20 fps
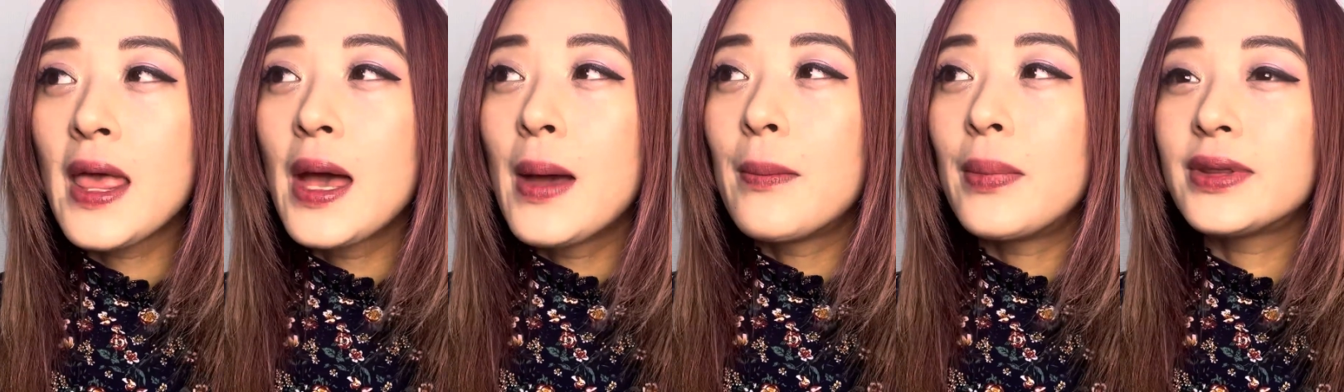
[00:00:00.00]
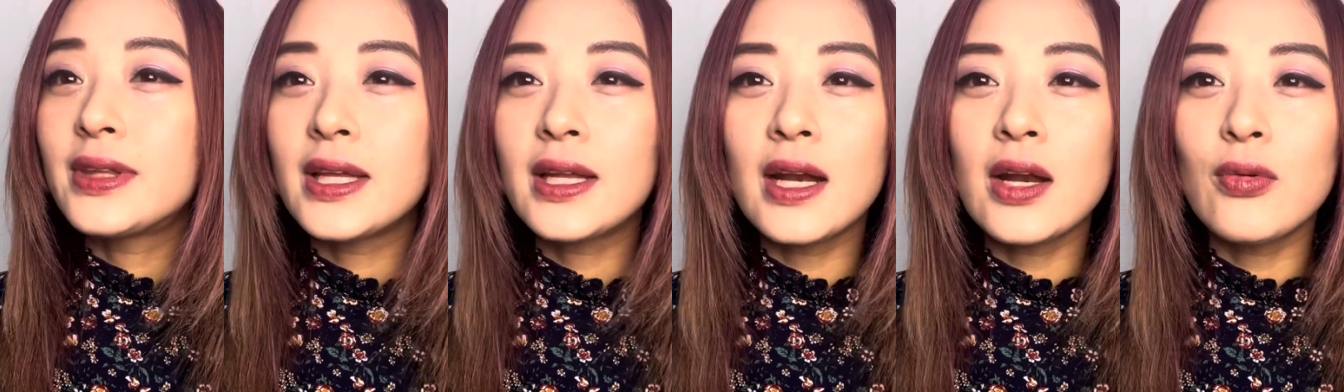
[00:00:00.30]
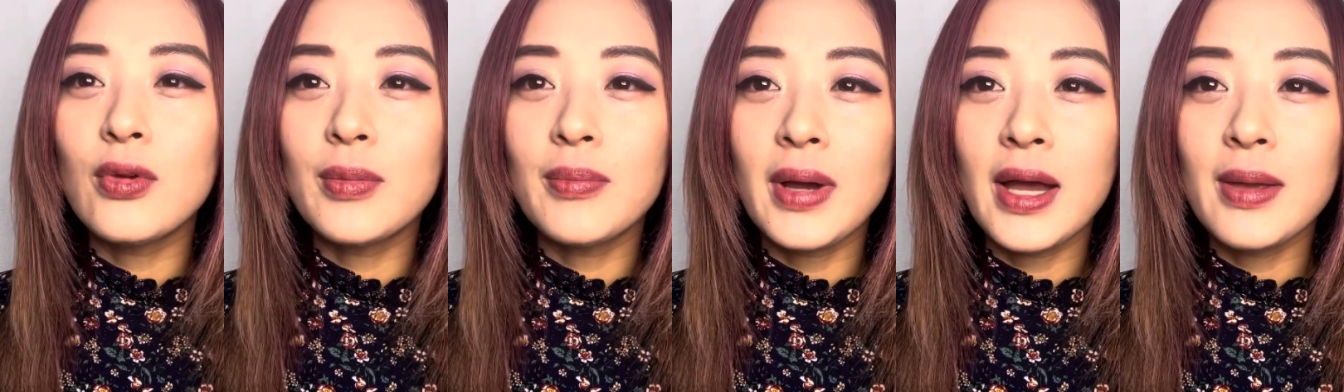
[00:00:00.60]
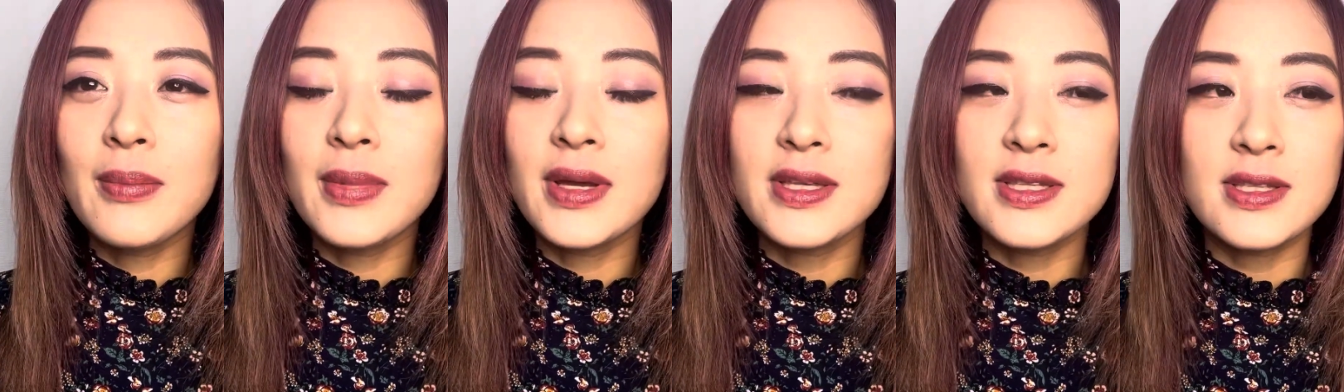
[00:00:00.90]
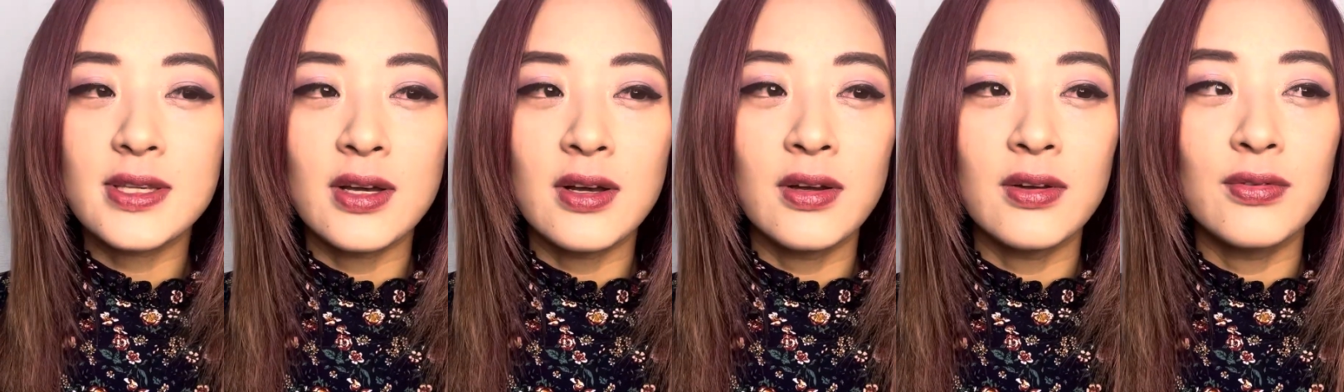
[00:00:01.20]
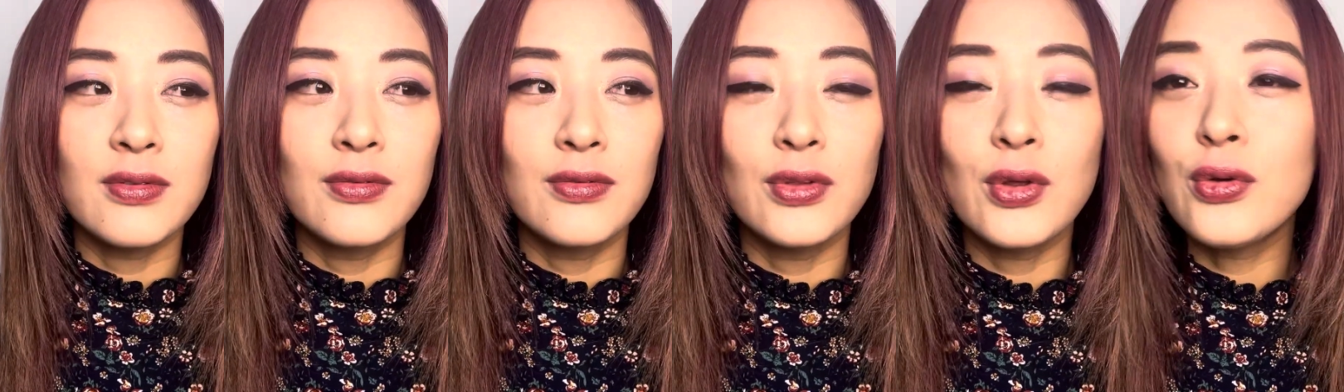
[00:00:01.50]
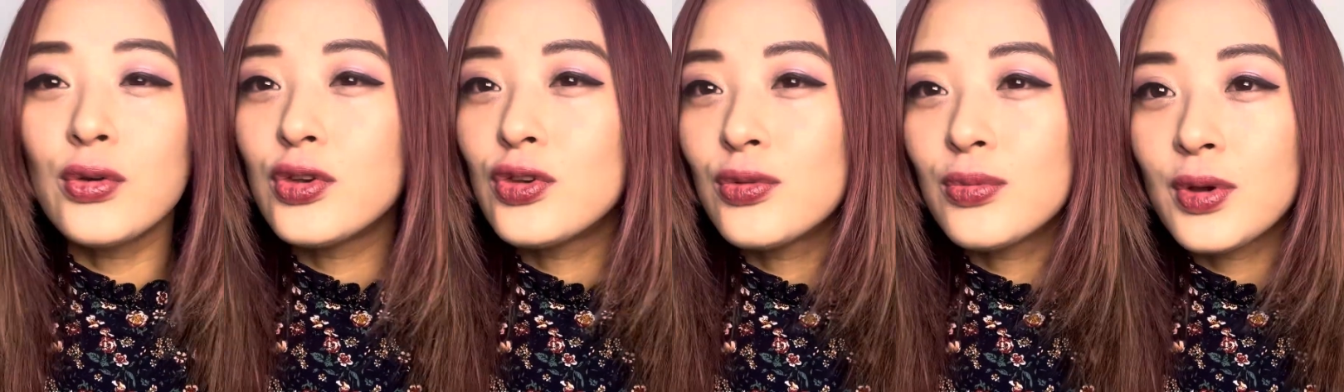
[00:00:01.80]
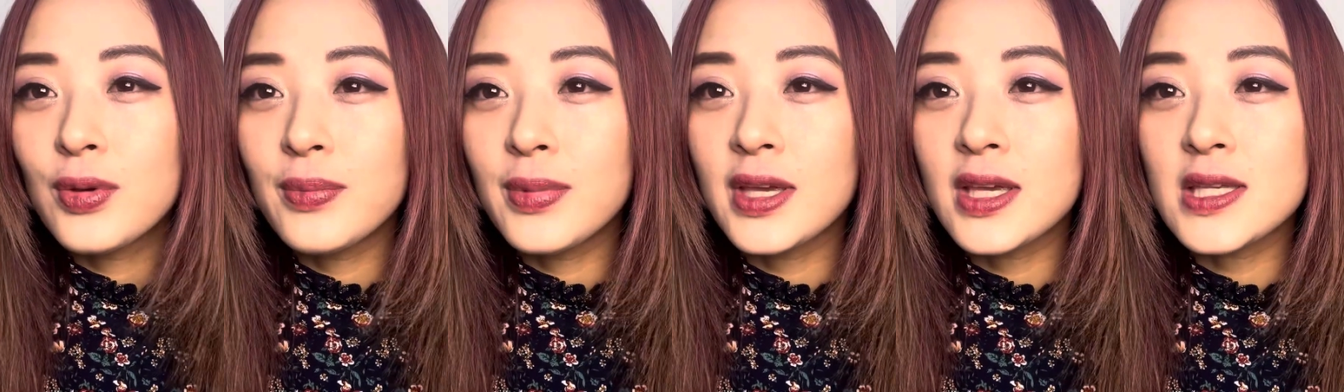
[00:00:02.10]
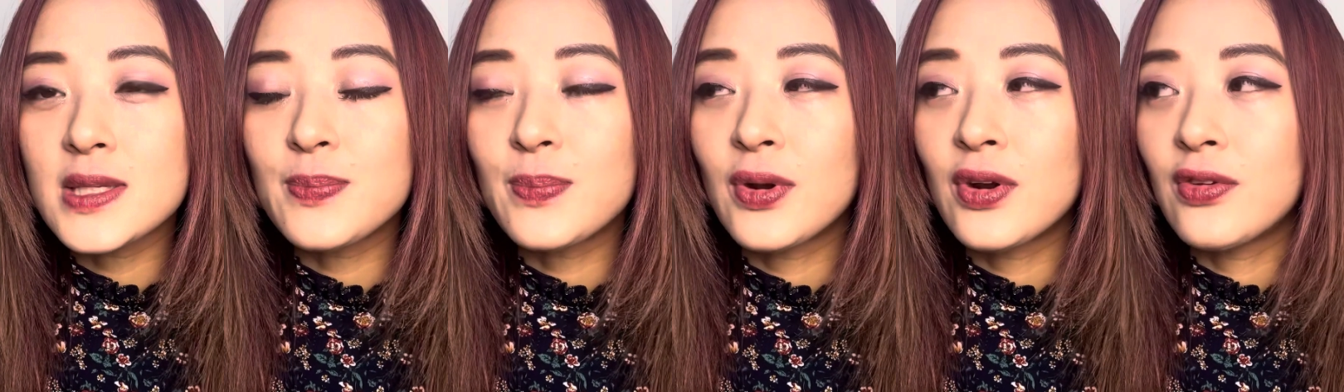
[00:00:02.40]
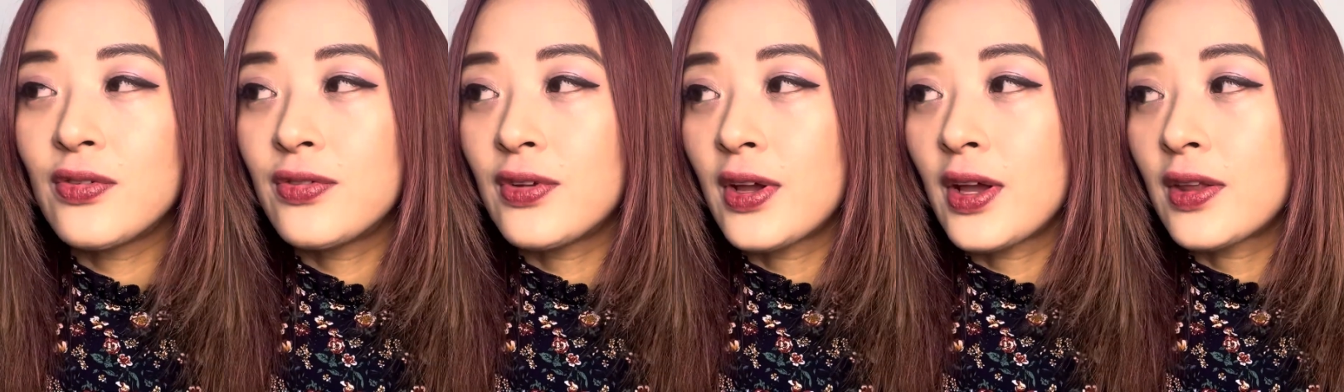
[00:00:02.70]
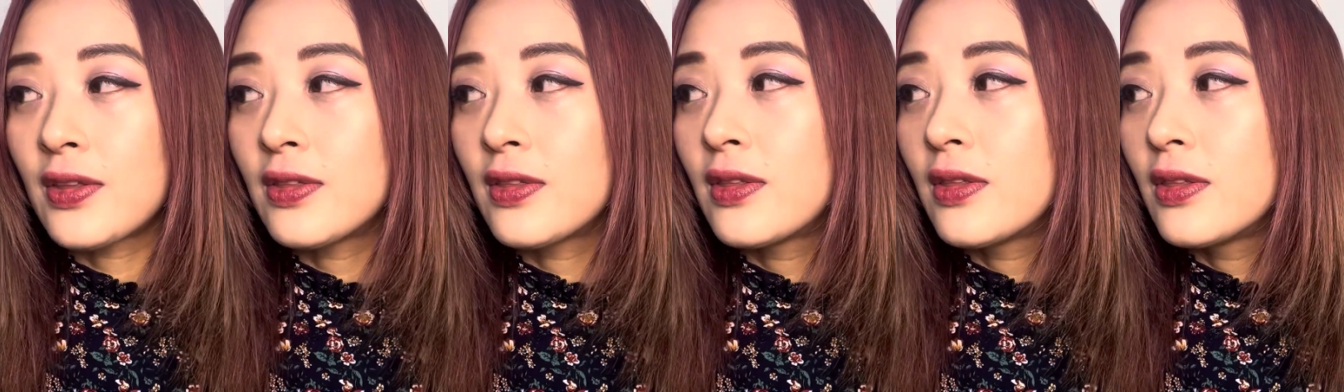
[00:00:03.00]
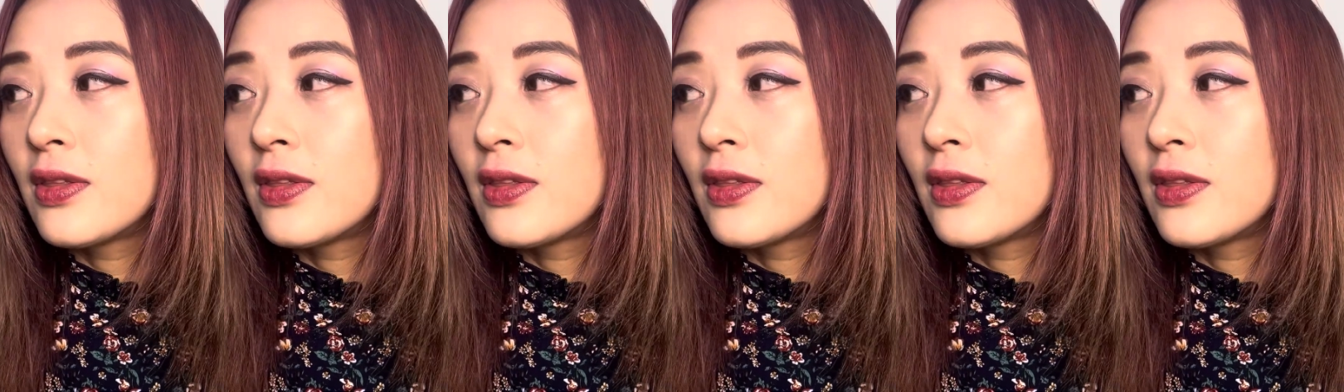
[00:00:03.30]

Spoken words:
but then I remind myself, no human being is perfect.